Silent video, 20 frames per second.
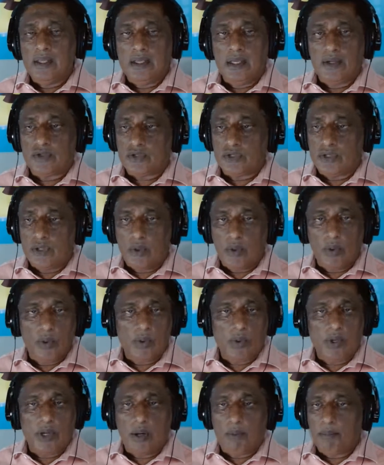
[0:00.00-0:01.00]
There's
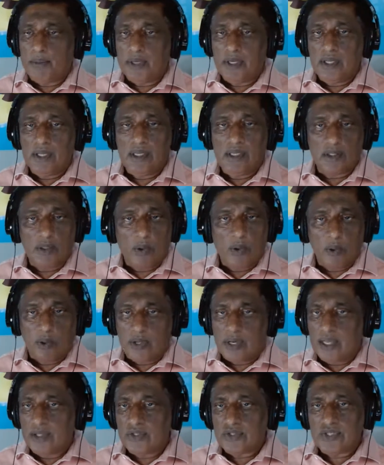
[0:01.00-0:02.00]
no company,
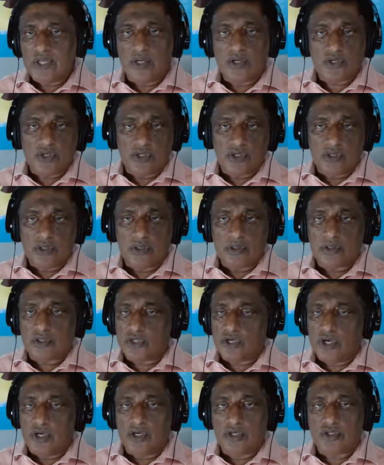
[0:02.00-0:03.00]
organization,
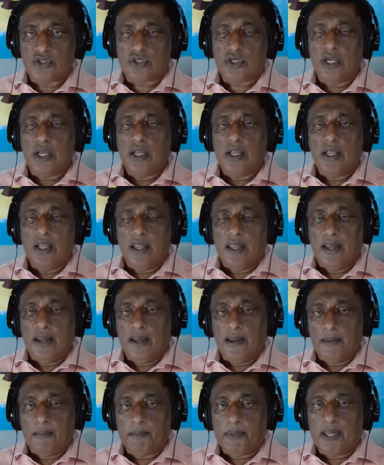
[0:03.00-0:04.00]
church
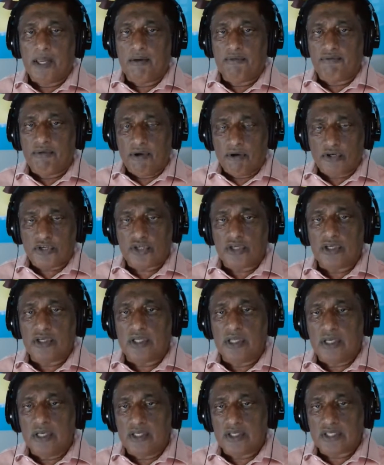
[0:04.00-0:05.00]
can function
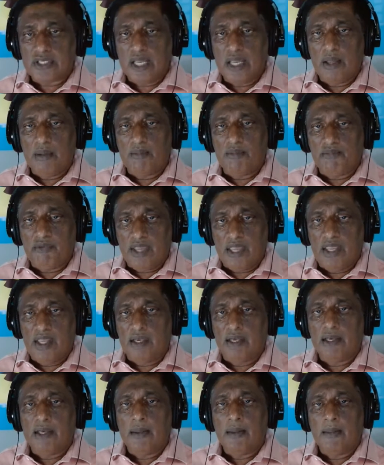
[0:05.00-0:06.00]
in the same
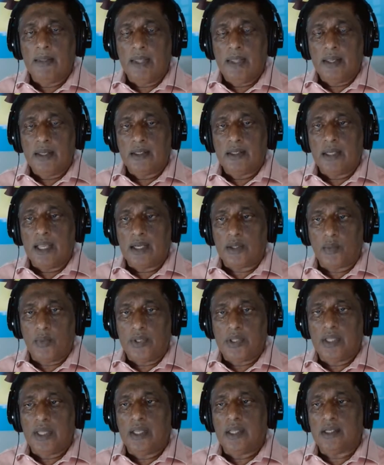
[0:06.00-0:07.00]
vein that we
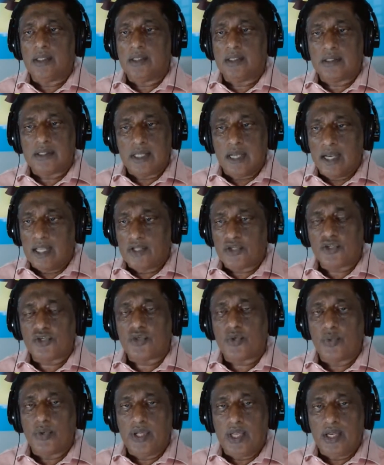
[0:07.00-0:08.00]
did, say, let's
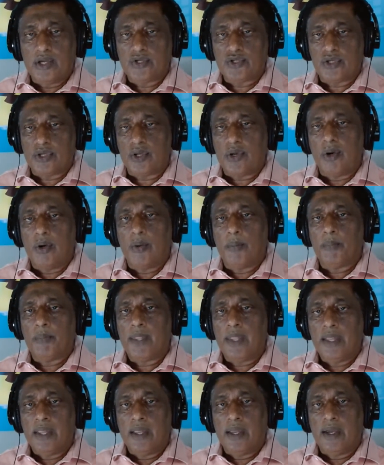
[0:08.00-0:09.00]
2 years ago,
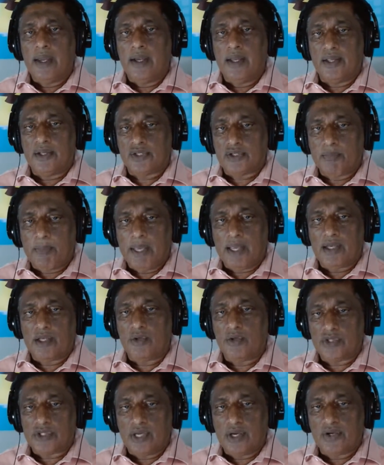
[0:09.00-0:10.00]
and expect
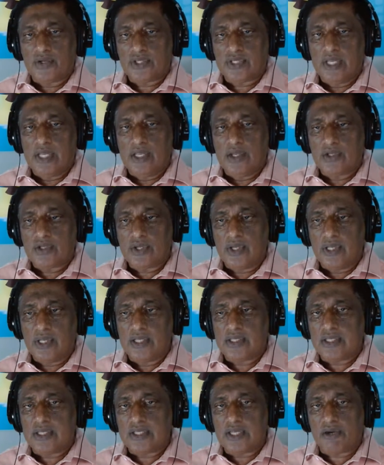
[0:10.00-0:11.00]
to succeed. So
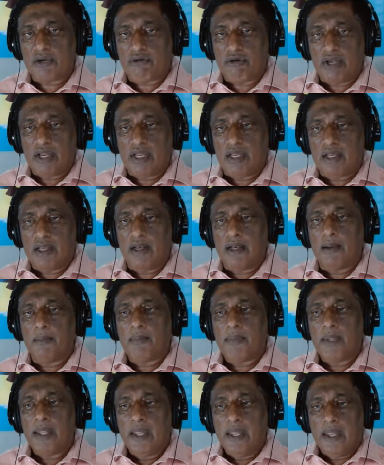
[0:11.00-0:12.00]
this is a critical
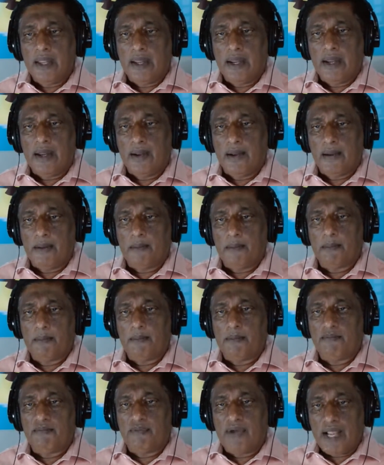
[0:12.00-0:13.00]

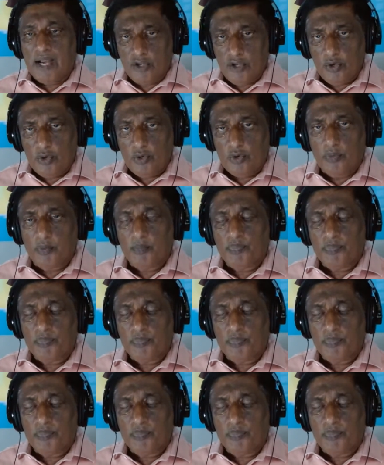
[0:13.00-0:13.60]
value